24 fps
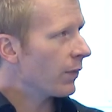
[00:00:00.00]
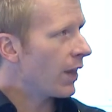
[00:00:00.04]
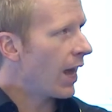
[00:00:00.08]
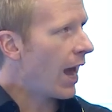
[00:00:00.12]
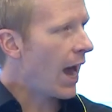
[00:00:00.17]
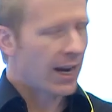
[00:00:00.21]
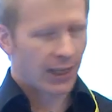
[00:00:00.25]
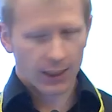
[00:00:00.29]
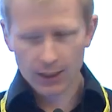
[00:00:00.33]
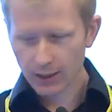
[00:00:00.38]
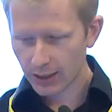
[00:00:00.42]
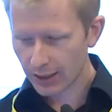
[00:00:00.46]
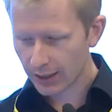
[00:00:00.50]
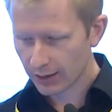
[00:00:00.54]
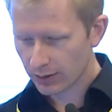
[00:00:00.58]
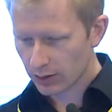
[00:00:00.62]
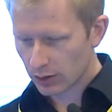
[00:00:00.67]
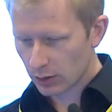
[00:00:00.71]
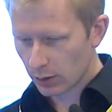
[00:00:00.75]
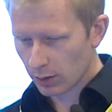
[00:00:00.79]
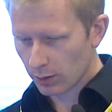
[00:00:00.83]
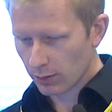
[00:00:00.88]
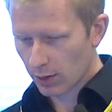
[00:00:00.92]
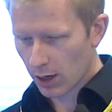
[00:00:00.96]
Adding links
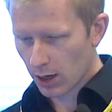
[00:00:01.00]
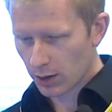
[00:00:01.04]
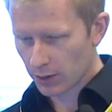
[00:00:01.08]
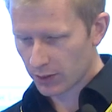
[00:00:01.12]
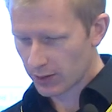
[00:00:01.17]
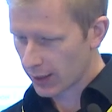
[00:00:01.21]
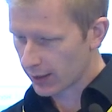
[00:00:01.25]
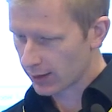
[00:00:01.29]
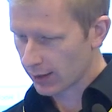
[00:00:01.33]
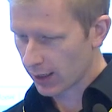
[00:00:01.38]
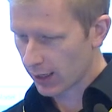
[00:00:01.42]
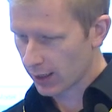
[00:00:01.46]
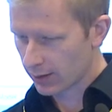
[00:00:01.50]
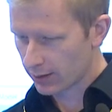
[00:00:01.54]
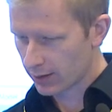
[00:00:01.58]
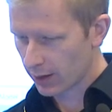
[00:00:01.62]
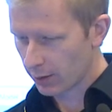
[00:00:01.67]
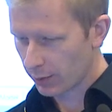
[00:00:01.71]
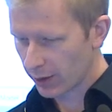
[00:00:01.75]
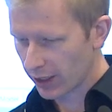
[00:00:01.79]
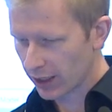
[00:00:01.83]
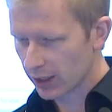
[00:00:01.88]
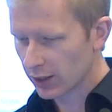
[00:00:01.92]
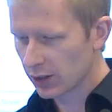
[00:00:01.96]
to a role center. So
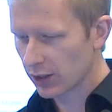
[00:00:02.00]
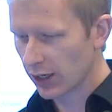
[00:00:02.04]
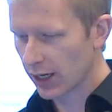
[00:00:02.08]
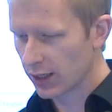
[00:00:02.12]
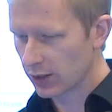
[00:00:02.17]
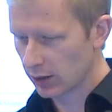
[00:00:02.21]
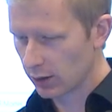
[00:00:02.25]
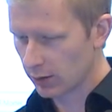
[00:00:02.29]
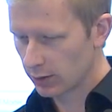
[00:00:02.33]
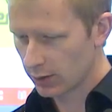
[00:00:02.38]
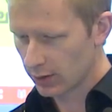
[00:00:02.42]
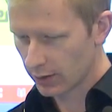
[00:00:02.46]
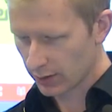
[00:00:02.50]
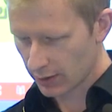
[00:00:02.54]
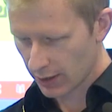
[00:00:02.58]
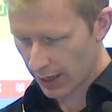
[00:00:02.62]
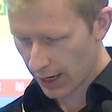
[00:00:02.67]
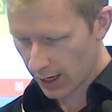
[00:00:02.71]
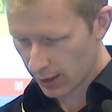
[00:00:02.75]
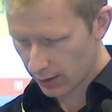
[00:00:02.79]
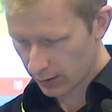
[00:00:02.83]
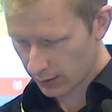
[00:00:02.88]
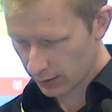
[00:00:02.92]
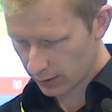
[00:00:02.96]
we're going to change users
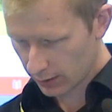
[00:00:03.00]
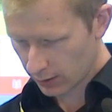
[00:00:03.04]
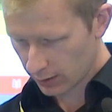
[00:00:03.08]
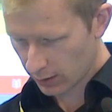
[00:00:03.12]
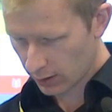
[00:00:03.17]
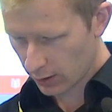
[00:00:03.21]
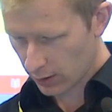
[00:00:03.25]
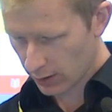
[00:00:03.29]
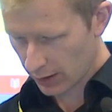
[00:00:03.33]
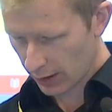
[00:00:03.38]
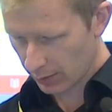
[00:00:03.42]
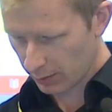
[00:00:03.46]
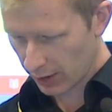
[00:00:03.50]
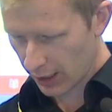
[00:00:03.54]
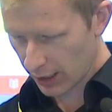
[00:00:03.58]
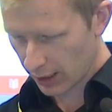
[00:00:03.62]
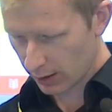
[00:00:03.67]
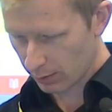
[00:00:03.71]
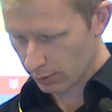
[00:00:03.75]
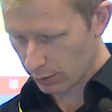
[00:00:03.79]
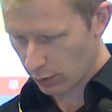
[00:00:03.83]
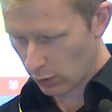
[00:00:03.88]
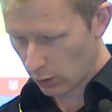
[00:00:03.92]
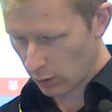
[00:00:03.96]
now because I'm
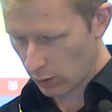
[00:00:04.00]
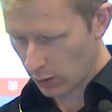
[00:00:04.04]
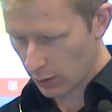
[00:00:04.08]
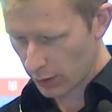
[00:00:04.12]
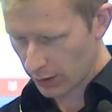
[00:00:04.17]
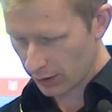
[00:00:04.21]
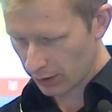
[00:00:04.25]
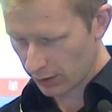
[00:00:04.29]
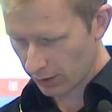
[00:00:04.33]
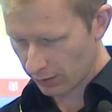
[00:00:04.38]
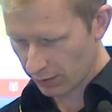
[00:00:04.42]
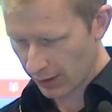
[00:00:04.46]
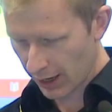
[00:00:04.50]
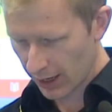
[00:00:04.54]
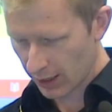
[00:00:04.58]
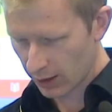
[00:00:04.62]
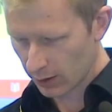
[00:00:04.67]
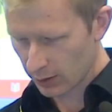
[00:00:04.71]
getting bored of that